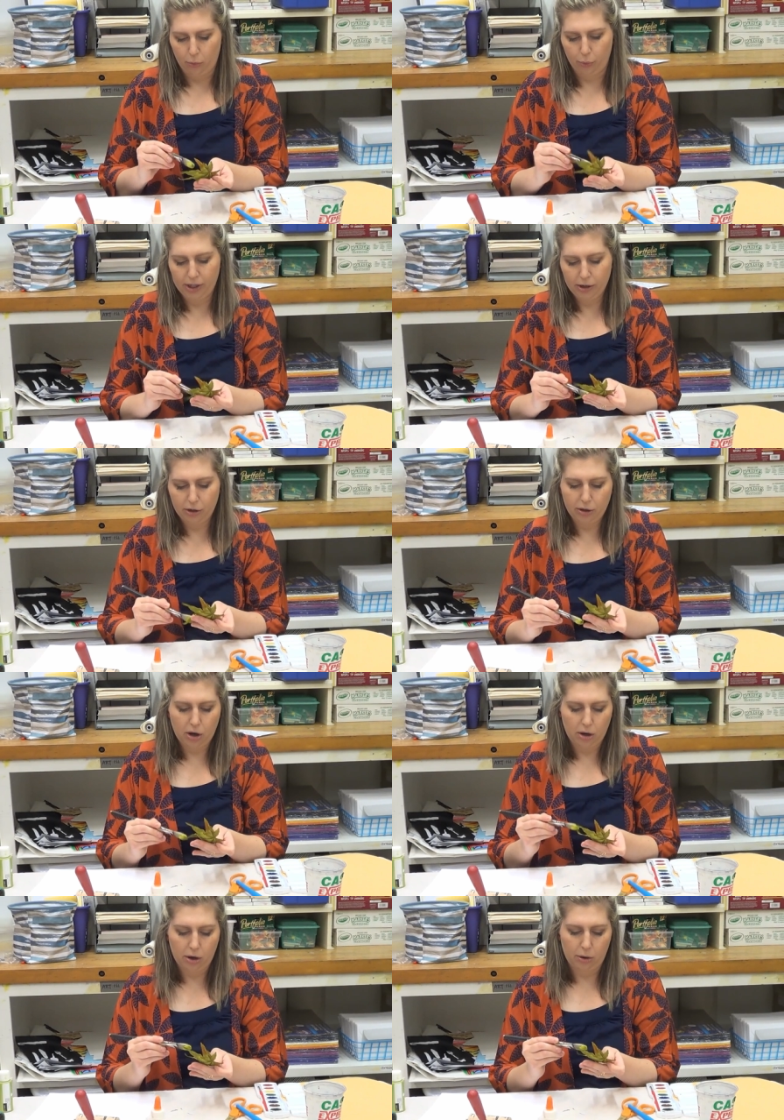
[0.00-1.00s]

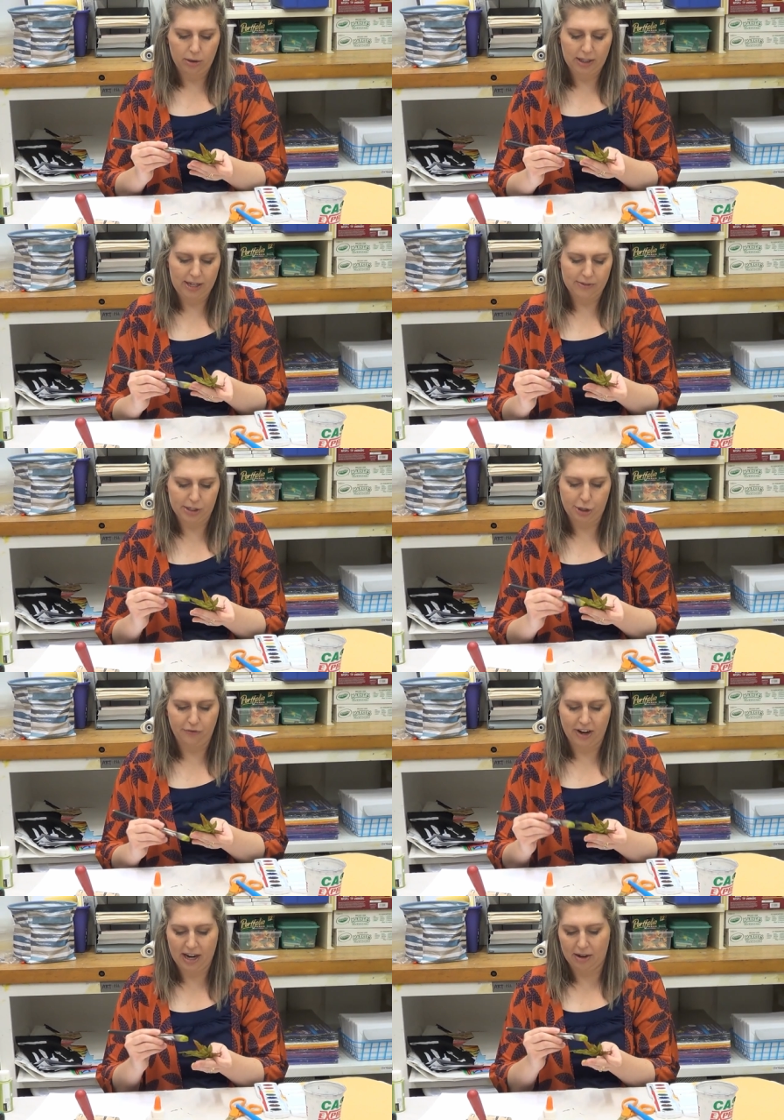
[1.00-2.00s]
Real leaves that you
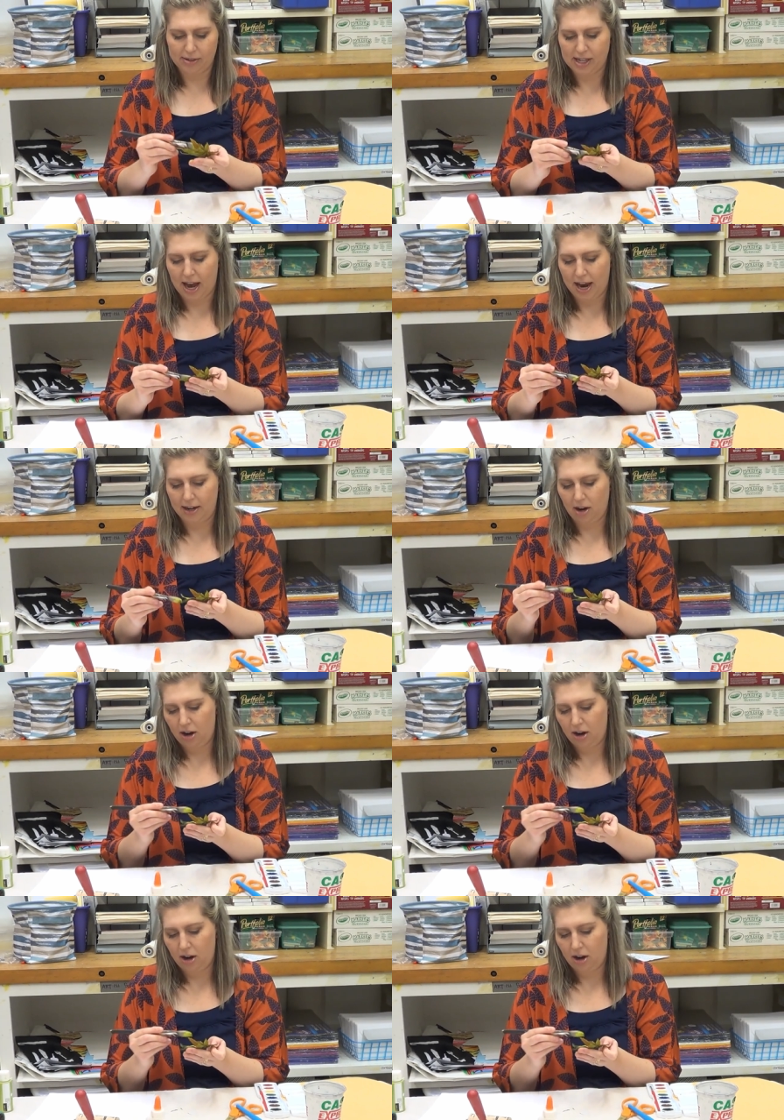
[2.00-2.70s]
find outside,